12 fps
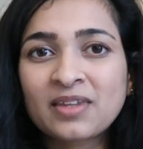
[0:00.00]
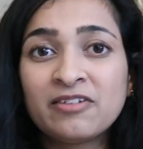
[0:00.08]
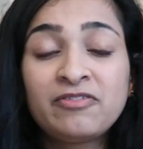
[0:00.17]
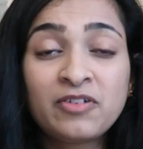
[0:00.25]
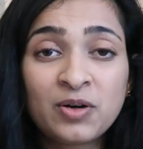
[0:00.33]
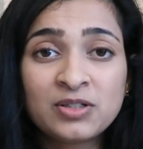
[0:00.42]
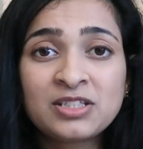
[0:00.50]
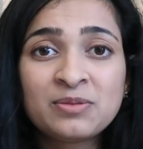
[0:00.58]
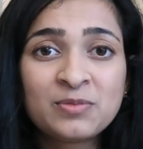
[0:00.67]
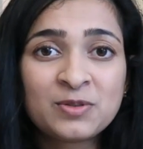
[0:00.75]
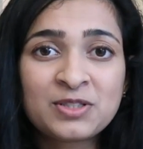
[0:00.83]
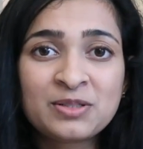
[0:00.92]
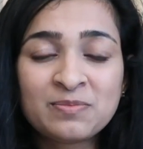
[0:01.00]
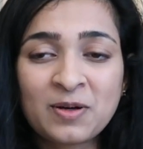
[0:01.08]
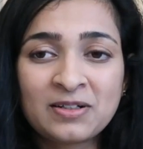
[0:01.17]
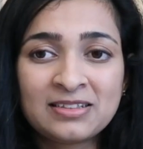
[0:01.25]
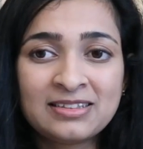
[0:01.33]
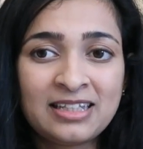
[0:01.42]
of course the most
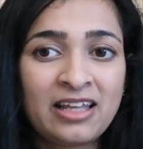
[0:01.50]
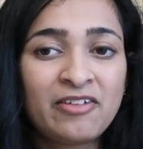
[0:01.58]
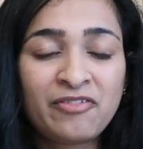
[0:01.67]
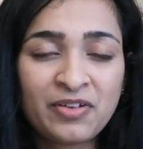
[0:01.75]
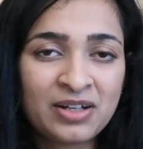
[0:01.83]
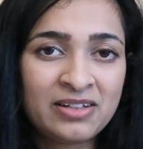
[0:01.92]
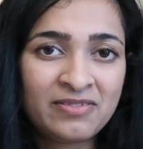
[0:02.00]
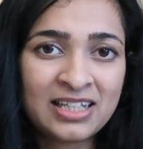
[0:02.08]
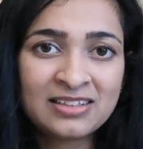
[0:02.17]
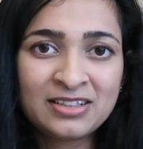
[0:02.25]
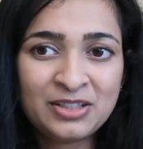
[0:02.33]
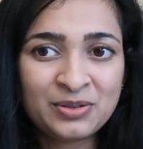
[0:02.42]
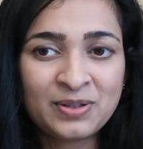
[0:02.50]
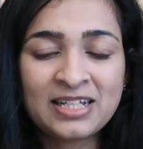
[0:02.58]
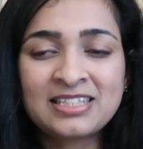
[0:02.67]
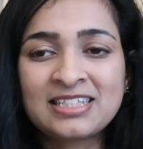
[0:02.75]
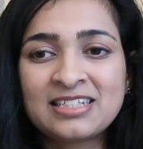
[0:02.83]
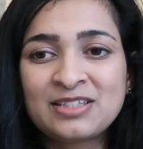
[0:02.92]
important thing if you're living in the
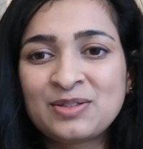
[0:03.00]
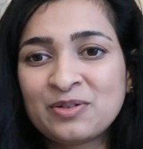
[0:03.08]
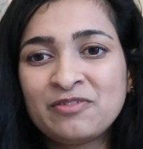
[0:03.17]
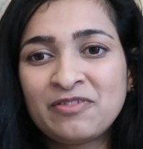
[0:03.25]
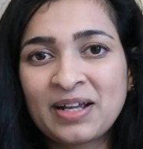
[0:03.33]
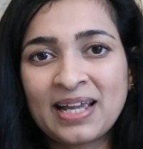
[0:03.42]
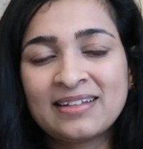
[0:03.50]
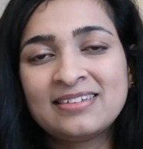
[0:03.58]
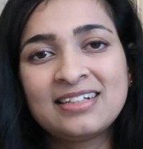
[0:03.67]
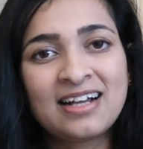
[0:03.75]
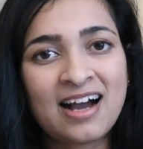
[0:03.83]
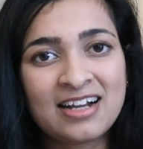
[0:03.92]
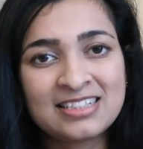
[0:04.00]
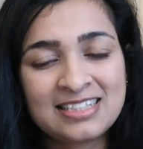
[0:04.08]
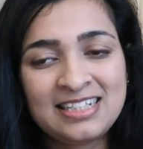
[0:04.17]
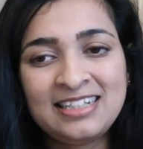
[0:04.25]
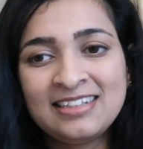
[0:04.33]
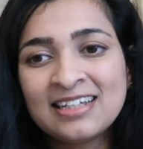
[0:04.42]
US is don't forget the car
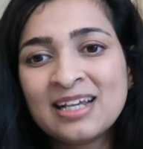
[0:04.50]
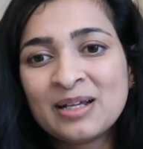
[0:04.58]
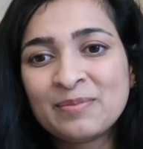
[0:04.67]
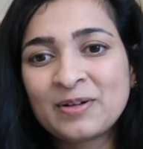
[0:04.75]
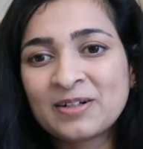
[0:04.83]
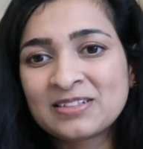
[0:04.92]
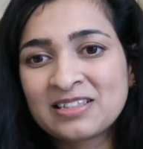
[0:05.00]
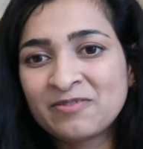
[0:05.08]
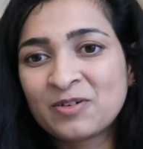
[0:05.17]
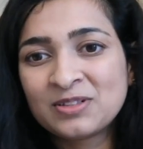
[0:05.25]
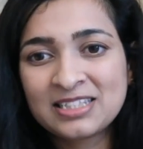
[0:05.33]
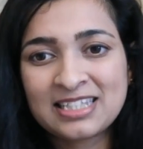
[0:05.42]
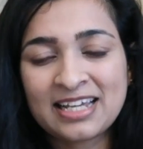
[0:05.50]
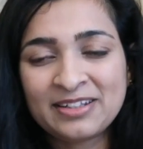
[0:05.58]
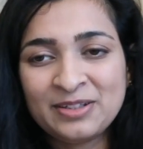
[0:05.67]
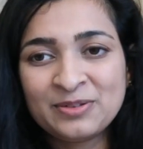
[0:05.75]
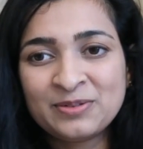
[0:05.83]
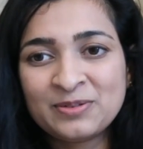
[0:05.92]
seat, because they won't
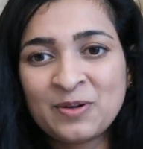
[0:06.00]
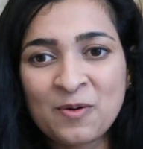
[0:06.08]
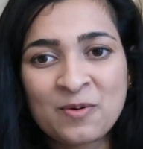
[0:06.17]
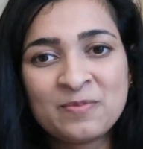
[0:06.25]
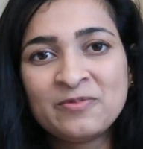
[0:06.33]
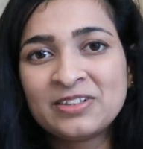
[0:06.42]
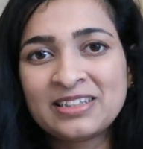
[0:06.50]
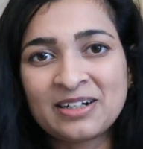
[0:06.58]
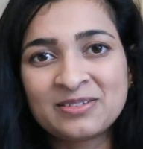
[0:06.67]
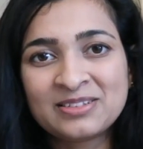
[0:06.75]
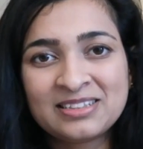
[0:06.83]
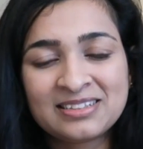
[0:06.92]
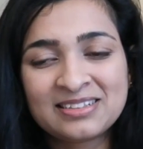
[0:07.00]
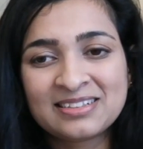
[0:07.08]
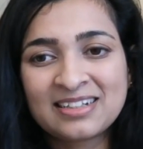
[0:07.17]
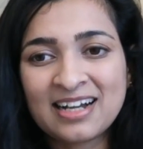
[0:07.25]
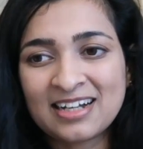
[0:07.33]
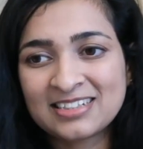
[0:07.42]
send you home without
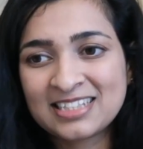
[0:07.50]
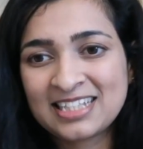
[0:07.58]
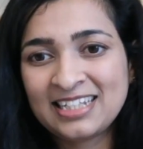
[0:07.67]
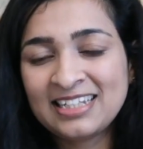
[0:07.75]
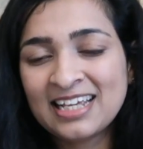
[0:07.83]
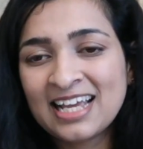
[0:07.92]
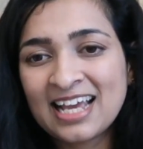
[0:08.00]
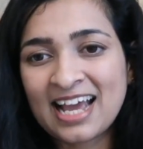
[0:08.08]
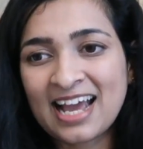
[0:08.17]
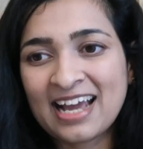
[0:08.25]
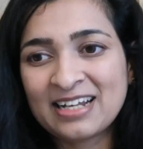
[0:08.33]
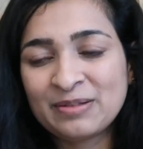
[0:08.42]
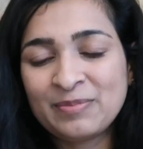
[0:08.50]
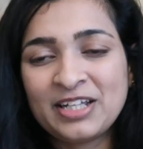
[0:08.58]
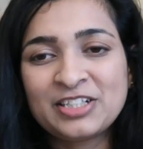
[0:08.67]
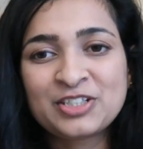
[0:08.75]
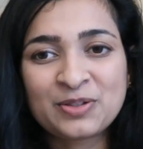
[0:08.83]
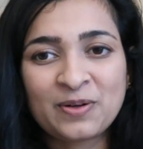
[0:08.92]
the car seat, and
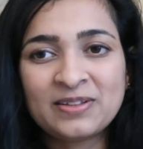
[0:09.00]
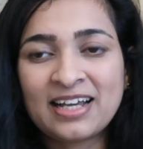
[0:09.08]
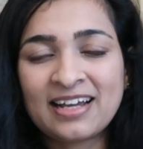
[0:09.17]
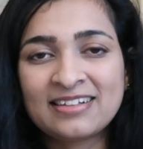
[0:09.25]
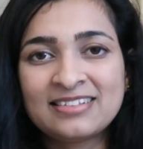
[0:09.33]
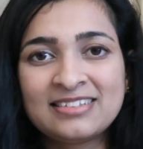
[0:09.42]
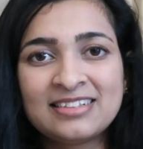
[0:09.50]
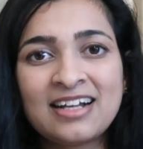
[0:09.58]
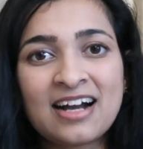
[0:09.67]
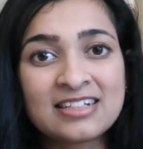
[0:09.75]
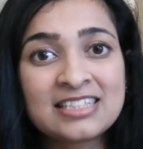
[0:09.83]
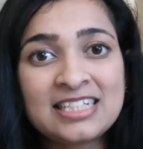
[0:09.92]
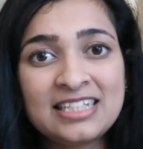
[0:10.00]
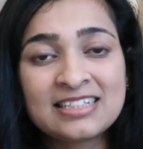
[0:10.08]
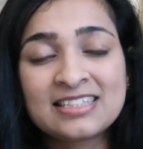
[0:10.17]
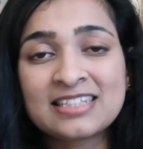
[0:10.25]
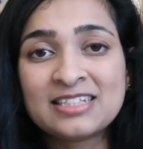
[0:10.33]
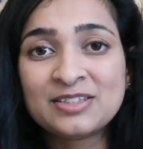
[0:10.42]
make sure that the car seat
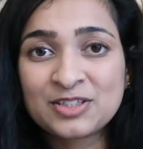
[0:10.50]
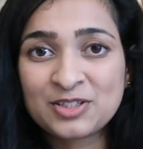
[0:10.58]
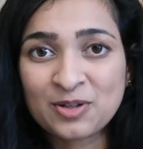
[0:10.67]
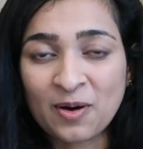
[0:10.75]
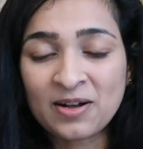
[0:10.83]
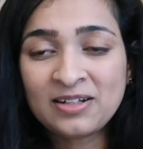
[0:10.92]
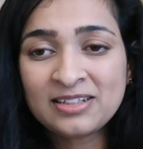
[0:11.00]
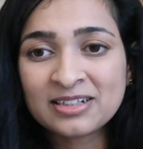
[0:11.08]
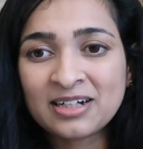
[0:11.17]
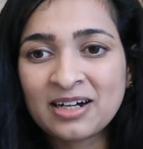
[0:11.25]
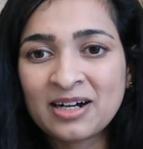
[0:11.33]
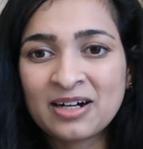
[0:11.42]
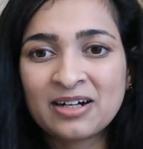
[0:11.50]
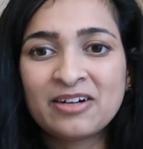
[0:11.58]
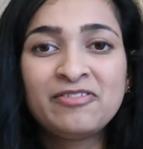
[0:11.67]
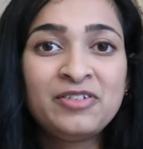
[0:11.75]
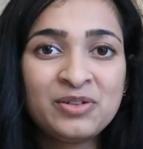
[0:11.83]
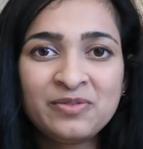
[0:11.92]
is installed
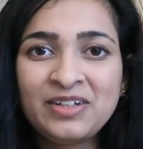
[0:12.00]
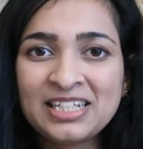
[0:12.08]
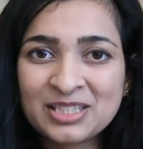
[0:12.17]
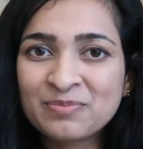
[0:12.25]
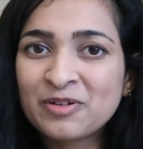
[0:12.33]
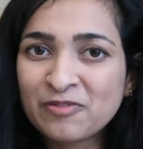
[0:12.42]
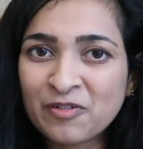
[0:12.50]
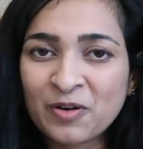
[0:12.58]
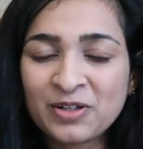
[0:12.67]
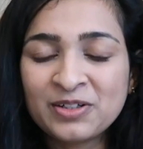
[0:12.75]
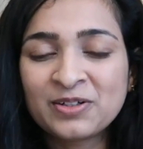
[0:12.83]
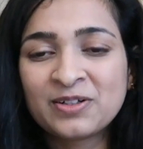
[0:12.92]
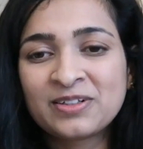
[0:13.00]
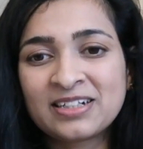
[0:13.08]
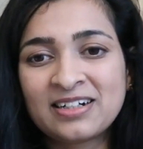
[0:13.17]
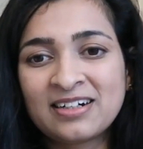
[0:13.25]
a few weeks before your